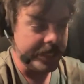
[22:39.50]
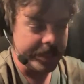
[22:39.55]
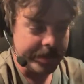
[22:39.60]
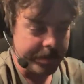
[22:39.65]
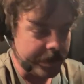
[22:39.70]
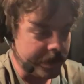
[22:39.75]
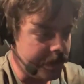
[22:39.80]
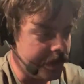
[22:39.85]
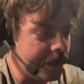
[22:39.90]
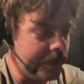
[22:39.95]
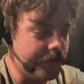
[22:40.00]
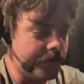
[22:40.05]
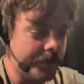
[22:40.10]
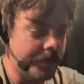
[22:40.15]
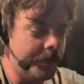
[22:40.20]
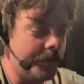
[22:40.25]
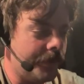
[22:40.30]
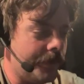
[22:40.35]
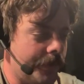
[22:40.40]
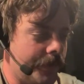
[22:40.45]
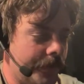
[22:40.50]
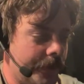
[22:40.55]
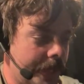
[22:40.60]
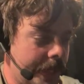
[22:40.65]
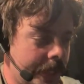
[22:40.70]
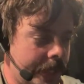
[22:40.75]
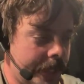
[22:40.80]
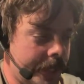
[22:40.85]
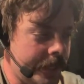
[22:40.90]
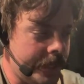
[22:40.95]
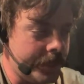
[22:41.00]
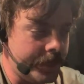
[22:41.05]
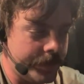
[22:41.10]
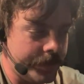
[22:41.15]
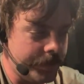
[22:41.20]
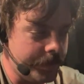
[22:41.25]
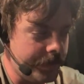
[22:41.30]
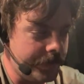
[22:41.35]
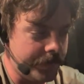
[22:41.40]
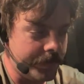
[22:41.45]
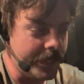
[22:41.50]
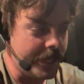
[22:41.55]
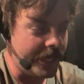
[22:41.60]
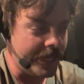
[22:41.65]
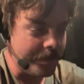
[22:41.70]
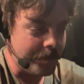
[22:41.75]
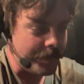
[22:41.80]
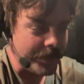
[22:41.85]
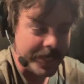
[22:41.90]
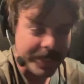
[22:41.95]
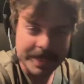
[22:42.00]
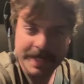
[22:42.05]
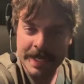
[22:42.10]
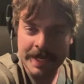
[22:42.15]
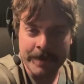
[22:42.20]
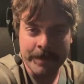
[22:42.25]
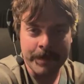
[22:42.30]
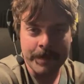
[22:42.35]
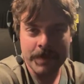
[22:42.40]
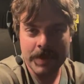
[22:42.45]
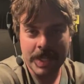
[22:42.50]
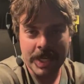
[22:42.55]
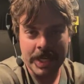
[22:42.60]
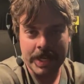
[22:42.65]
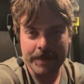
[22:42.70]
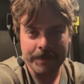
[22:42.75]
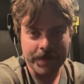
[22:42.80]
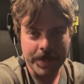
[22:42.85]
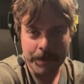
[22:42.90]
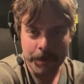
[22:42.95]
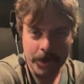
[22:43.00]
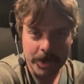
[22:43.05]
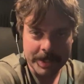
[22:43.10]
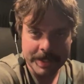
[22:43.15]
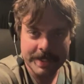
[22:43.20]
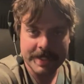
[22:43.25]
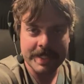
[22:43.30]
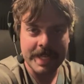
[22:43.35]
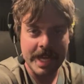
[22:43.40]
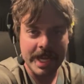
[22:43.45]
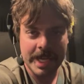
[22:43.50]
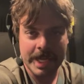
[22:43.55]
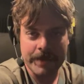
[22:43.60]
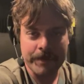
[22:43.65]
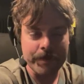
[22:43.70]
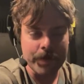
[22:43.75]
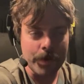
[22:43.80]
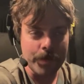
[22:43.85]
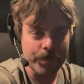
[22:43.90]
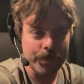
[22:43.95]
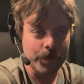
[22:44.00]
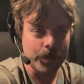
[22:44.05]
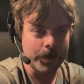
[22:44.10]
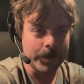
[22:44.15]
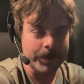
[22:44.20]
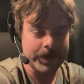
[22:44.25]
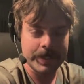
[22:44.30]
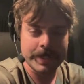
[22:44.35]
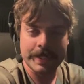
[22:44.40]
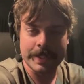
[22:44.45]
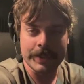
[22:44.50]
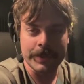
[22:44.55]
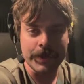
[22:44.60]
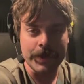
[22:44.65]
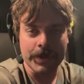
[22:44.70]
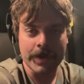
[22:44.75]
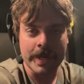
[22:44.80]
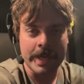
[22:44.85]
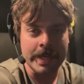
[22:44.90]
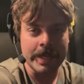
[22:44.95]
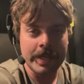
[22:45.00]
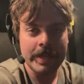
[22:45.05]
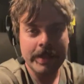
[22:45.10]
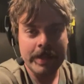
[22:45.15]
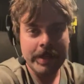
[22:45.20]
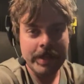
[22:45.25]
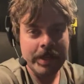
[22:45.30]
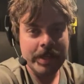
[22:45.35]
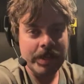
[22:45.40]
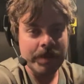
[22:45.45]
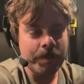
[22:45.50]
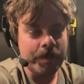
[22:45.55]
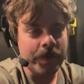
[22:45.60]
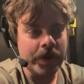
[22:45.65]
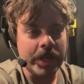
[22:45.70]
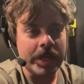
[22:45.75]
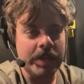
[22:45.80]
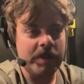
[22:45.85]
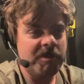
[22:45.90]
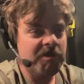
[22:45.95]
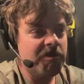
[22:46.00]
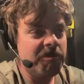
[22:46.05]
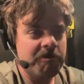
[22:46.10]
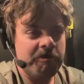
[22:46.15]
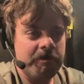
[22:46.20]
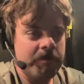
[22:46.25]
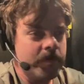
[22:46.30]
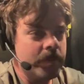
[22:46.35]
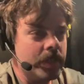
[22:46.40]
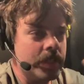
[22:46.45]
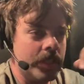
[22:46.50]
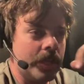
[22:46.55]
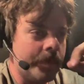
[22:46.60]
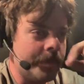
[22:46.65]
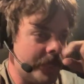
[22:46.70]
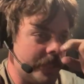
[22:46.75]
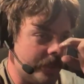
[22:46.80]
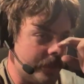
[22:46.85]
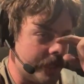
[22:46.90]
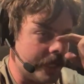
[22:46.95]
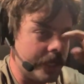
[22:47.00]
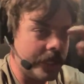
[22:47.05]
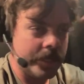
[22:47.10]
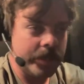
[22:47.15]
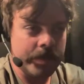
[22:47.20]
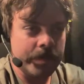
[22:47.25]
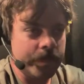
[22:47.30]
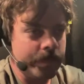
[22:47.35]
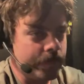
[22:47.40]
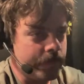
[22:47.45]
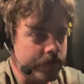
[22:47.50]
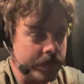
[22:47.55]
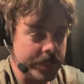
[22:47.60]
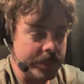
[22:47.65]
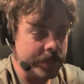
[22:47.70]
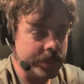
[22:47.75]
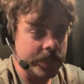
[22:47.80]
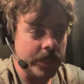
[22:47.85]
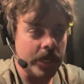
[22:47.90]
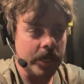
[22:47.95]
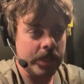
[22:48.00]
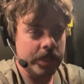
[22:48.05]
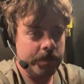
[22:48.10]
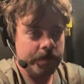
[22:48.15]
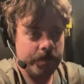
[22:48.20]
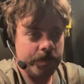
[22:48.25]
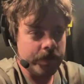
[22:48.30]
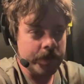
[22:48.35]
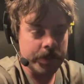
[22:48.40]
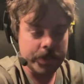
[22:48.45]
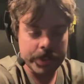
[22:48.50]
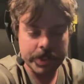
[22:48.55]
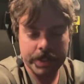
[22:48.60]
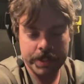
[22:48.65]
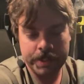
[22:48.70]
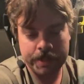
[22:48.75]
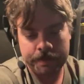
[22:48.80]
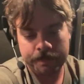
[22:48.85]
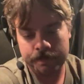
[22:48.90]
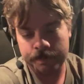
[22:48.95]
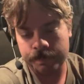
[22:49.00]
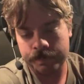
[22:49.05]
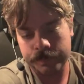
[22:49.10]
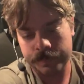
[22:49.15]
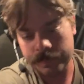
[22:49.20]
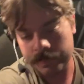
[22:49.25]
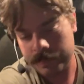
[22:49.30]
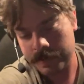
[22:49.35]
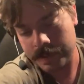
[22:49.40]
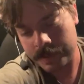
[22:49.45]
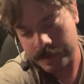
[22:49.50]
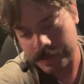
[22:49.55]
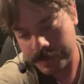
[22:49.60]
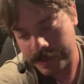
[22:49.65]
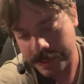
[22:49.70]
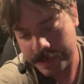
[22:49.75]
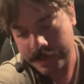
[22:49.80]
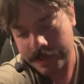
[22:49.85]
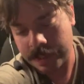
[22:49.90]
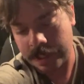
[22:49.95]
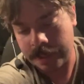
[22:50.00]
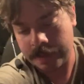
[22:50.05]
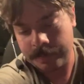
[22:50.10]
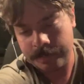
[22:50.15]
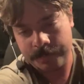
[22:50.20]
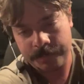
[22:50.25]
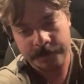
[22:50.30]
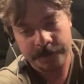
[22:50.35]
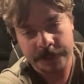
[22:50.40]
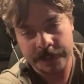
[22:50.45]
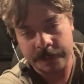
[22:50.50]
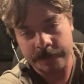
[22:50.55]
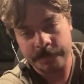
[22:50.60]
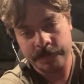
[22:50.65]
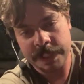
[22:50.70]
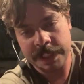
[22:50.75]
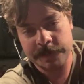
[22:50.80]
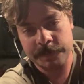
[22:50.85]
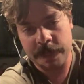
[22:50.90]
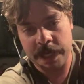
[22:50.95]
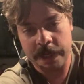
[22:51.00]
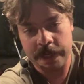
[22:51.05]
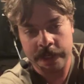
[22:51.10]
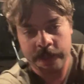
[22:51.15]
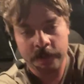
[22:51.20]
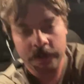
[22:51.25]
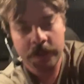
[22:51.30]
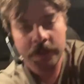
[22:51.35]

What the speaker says: them uncomfortable, and we've got to beat them. And if they want to stay and vote for us, still great. But I mean, they suck. They suck. So that's about it.